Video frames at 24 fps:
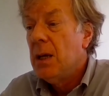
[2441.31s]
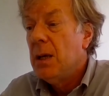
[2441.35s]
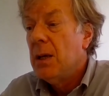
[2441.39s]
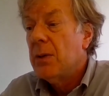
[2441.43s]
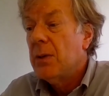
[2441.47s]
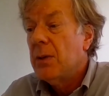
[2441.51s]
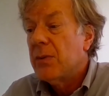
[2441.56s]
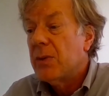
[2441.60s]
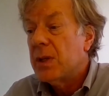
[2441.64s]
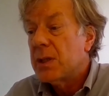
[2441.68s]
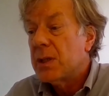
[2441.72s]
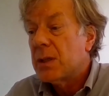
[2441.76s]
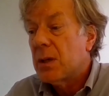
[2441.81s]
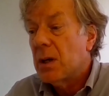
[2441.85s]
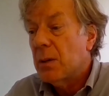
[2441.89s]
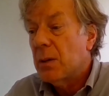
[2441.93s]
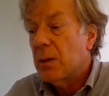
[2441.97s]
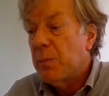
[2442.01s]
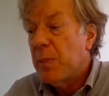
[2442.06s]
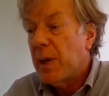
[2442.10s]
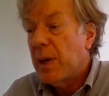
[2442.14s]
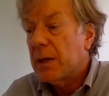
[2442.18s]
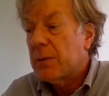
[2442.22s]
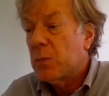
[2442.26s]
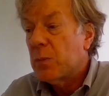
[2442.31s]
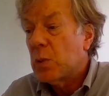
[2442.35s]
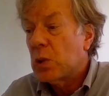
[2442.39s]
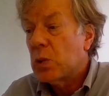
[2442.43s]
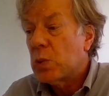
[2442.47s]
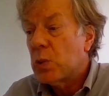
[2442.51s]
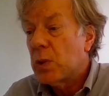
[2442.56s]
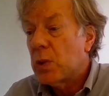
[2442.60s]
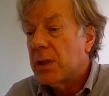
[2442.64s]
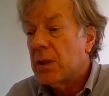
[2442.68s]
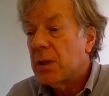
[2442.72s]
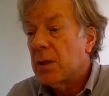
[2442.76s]
This compact
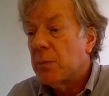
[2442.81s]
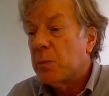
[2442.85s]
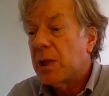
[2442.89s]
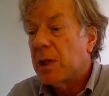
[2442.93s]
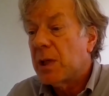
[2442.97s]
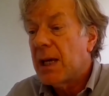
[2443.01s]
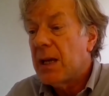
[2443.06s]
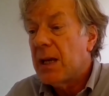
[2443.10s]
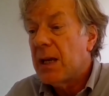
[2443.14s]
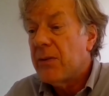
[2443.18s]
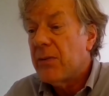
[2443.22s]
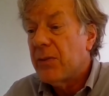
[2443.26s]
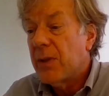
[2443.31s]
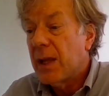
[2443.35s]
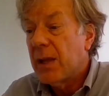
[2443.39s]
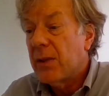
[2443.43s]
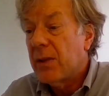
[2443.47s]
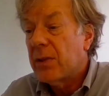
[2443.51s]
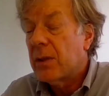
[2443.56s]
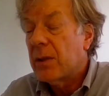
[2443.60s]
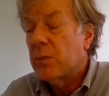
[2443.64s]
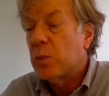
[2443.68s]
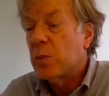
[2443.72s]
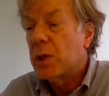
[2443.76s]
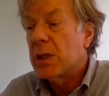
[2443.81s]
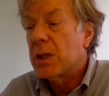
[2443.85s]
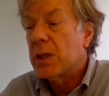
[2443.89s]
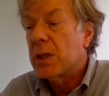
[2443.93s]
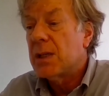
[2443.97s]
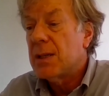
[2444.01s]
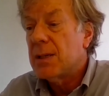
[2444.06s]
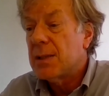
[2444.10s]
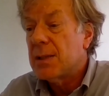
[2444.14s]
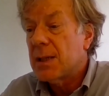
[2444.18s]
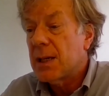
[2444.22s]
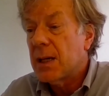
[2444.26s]
between them gave Nathan what he
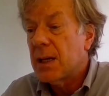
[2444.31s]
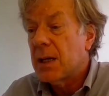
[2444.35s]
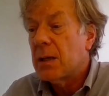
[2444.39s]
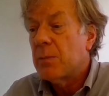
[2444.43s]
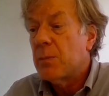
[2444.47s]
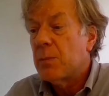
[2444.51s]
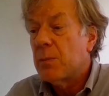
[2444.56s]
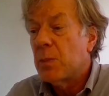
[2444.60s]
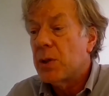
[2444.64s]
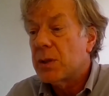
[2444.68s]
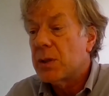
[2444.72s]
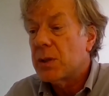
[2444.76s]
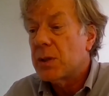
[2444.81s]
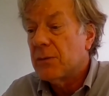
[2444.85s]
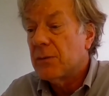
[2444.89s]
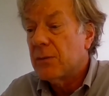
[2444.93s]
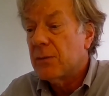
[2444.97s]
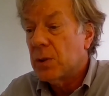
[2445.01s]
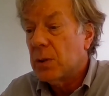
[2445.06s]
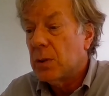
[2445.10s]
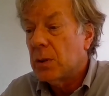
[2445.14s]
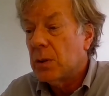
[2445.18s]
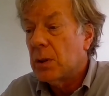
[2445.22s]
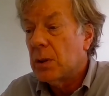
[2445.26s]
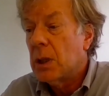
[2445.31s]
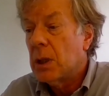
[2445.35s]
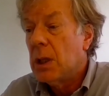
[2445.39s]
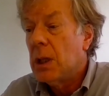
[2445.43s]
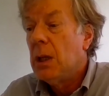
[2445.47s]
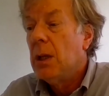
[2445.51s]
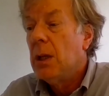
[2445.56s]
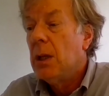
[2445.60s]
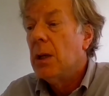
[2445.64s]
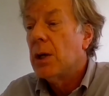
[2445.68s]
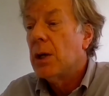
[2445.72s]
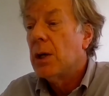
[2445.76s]
desired most of all,
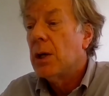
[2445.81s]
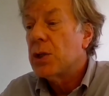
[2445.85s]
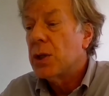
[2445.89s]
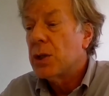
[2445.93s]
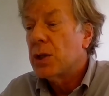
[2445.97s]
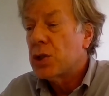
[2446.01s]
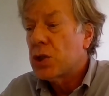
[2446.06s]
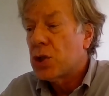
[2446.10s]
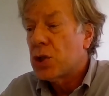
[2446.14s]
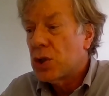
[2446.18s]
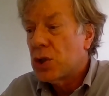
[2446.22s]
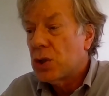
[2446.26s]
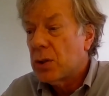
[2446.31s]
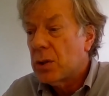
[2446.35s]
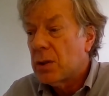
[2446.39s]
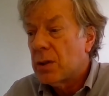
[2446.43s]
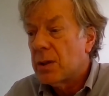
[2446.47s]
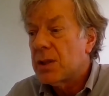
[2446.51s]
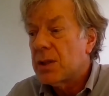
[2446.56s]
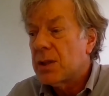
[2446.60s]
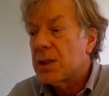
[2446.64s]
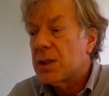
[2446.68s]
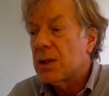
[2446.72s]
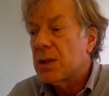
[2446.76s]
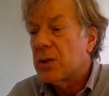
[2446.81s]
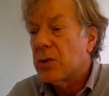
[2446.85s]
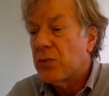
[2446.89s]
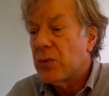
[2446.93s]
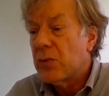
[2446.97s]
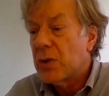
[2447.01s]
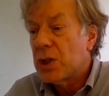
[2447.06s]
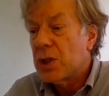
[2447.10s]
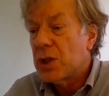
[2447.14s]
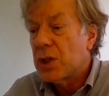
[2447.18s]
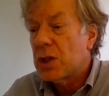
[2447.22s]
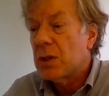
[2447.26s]
an assurance that
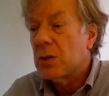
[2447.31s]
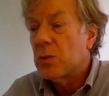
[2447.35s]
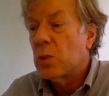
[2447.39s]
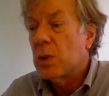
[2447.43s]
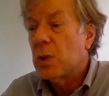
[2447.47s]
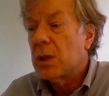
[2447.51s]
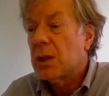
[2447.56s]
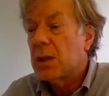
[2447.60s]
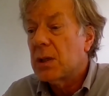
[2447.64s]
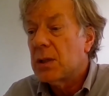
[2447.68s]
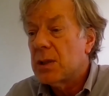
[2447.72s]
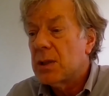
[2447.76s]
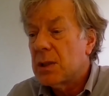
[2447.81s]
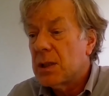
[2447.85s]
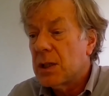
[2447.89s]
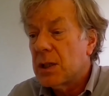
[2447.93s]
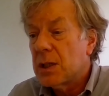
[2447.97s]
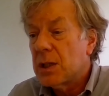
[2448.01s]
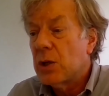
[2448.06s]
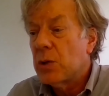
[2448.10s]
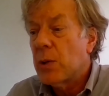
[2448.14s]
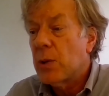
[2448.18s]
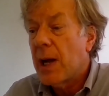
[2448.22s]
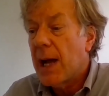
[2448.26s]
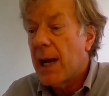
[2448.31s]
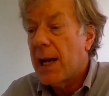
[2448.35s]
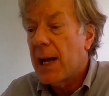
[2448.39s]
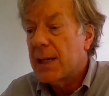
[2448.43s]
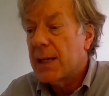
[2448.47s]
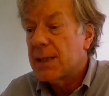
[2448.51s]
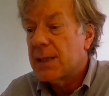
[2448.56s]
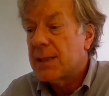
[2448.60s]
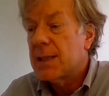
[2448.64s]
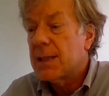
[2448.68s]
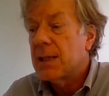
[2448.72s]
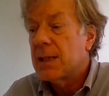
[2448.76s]
Richard would continue
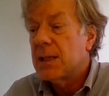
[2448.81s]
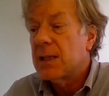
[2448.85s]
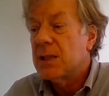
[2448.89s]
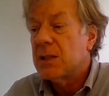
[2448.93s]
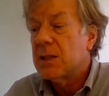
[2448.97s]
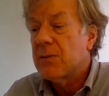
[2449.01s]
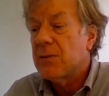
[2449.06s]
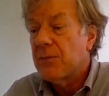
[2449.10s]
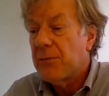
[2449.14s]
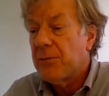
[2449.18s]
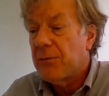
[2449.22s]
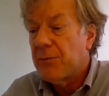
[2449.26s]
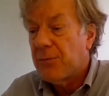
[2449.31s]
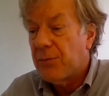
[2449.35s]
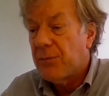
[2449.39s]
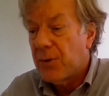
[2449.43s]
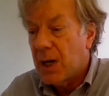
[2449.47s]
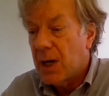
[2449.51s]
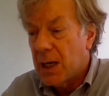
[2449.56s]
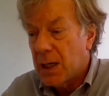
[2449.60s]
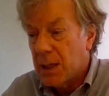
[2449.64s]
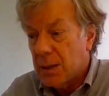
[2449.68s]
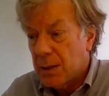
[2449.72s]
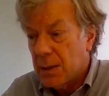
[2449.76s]
as his friend.